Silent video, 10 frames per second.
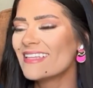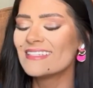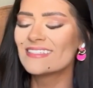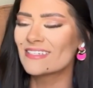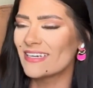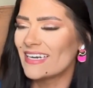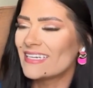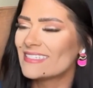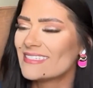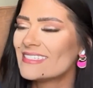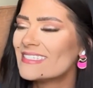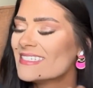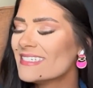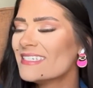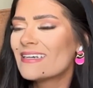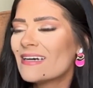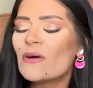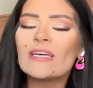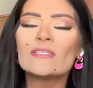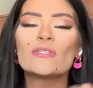That's great.
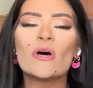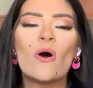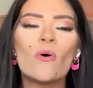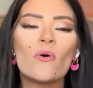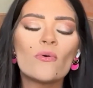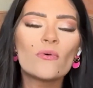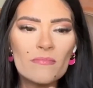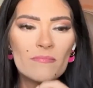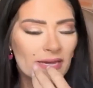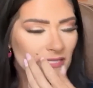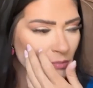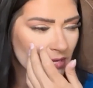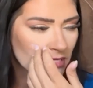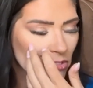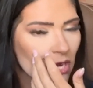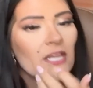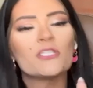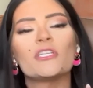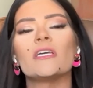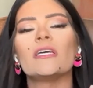Okay, so back to brand
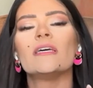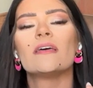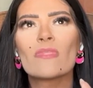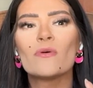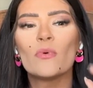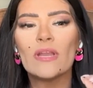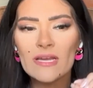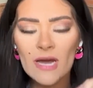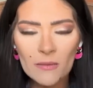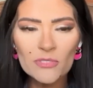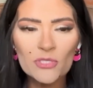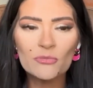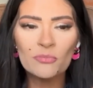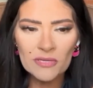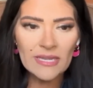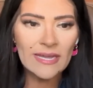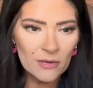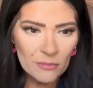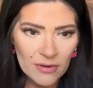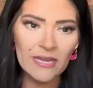strategy. When it comes to building out
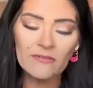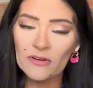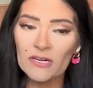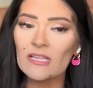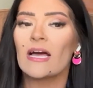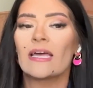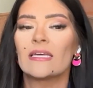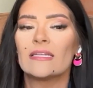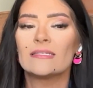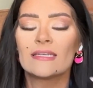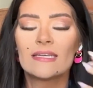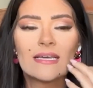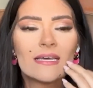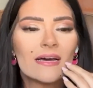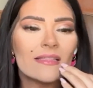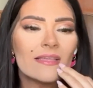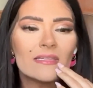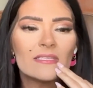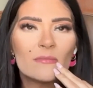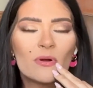a brand for a client, I think
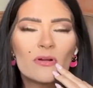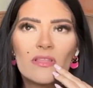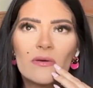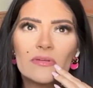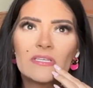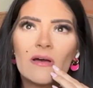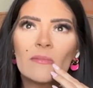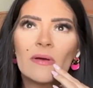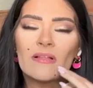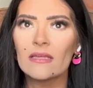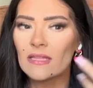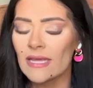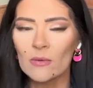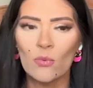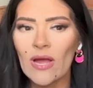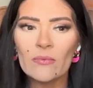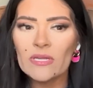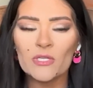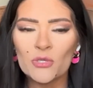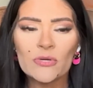it's important that we talk about like why
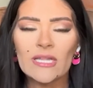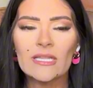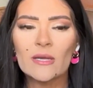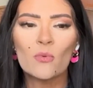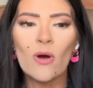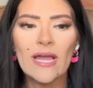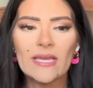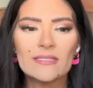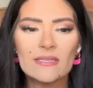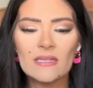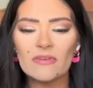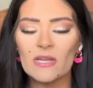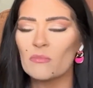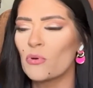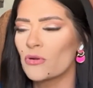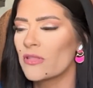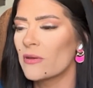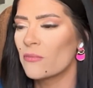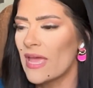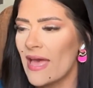we do it. Like, why is it even important
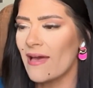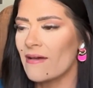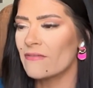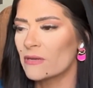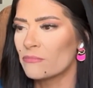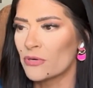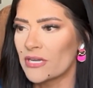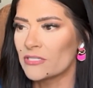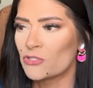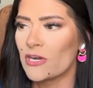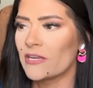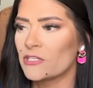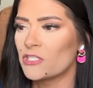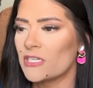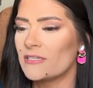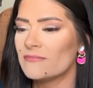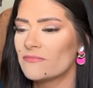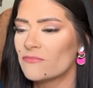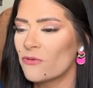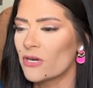that we have a brand strategy
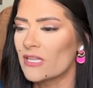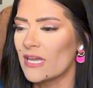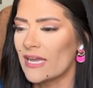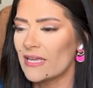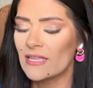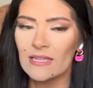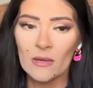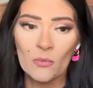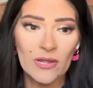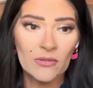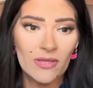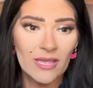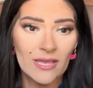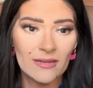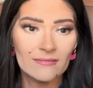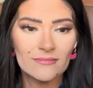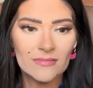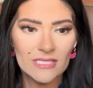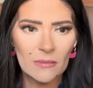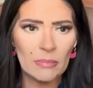for a client and like why you can't
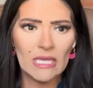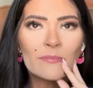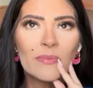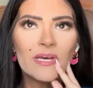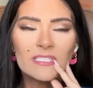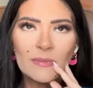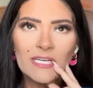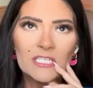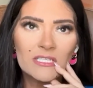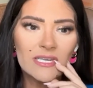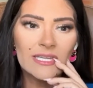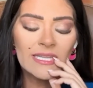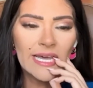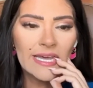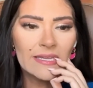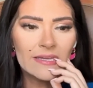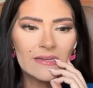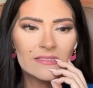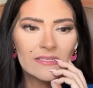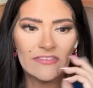skip it? Especially like
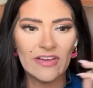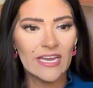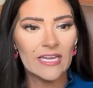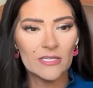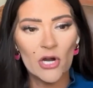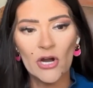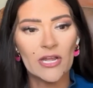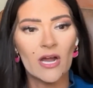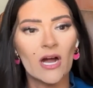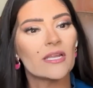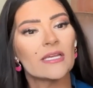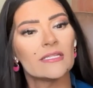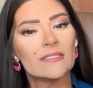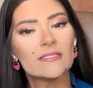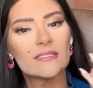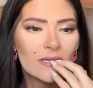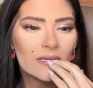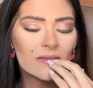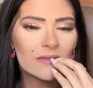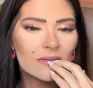defining a target audience.
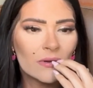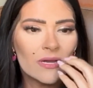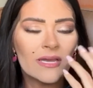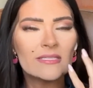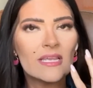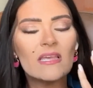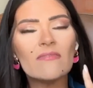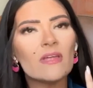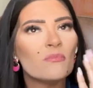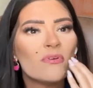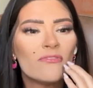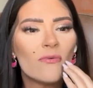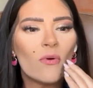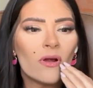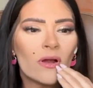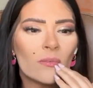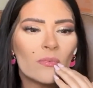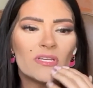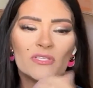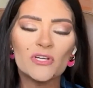Because even before
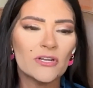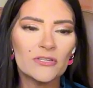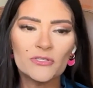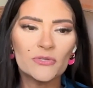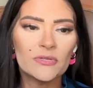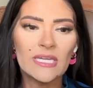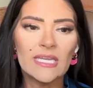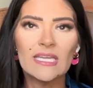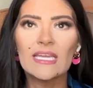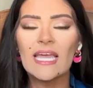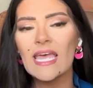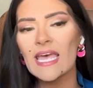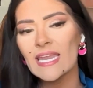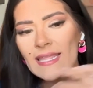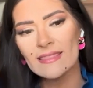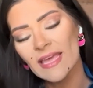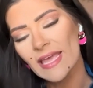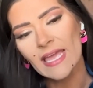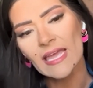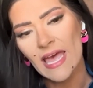we started doing
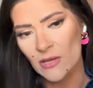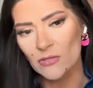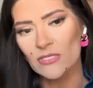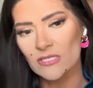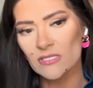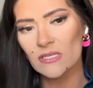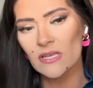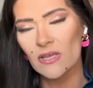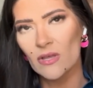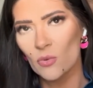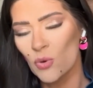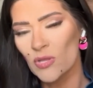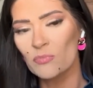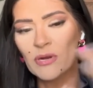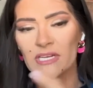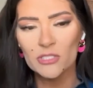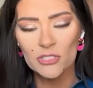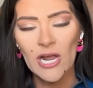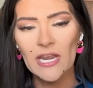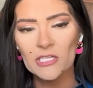anything else with brand
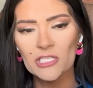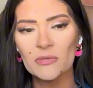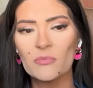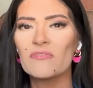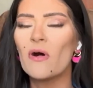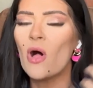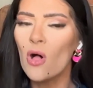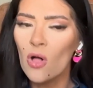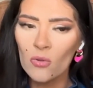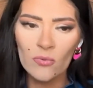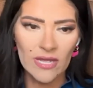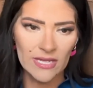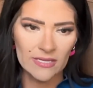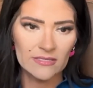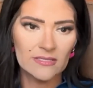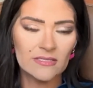strategy, we've always